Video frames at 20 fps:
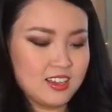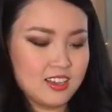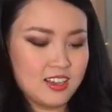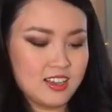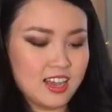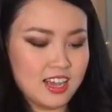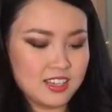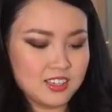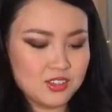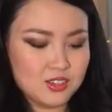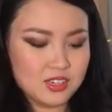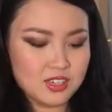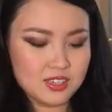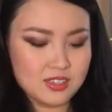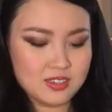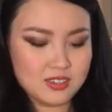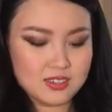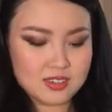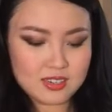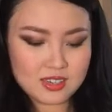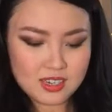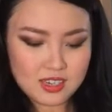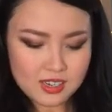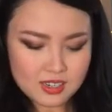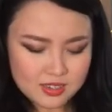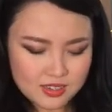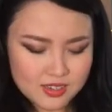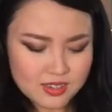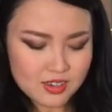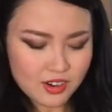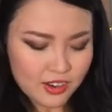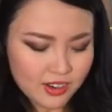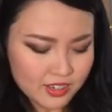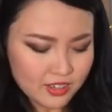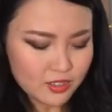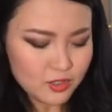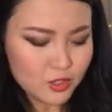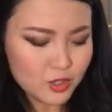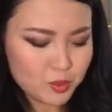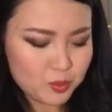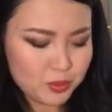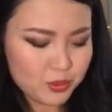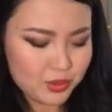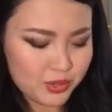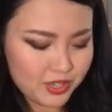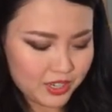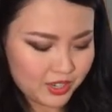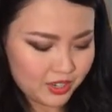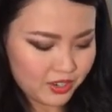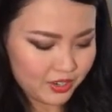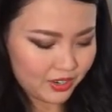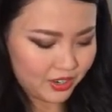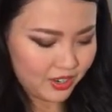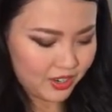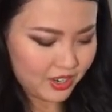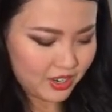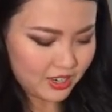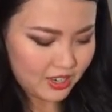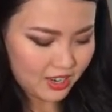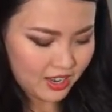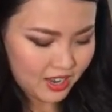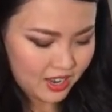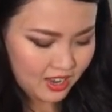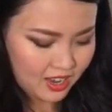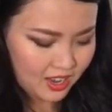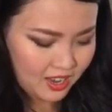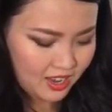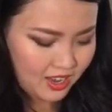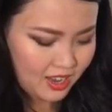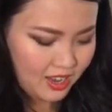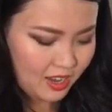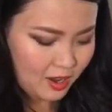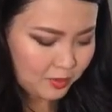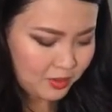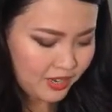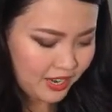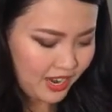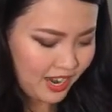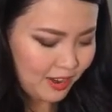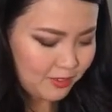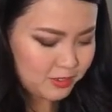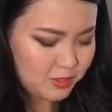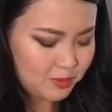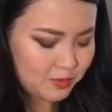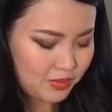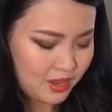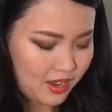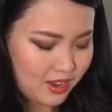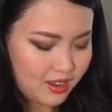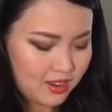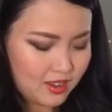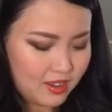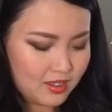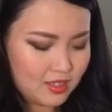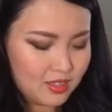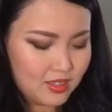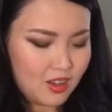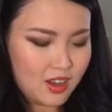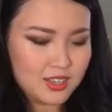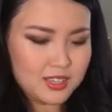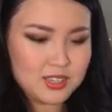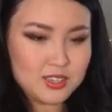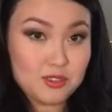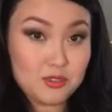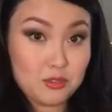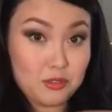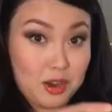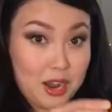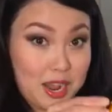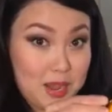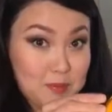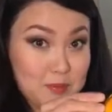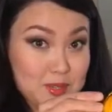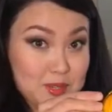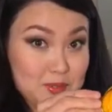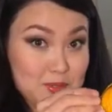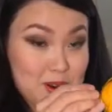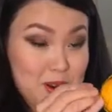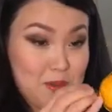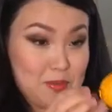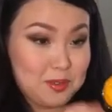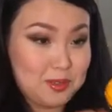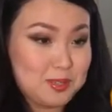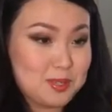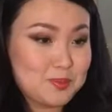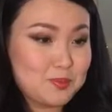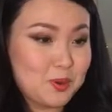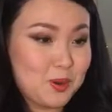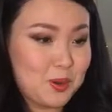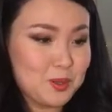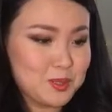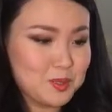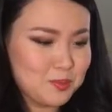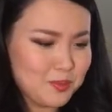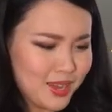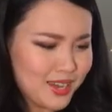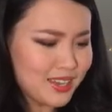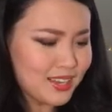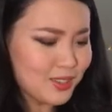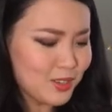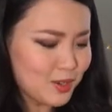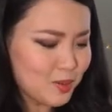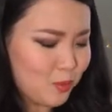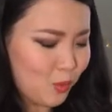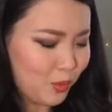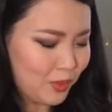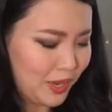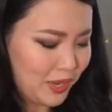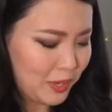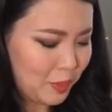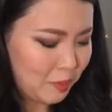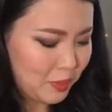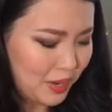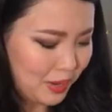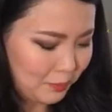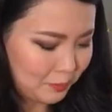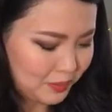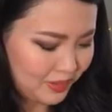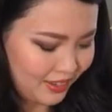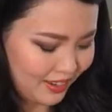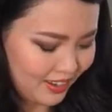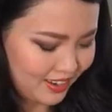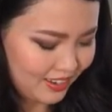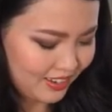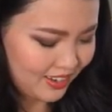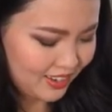As you can see, it's starting to look pretty good. I'm going to have to make lots of wraps around this ball to make it look more like a pumpkin.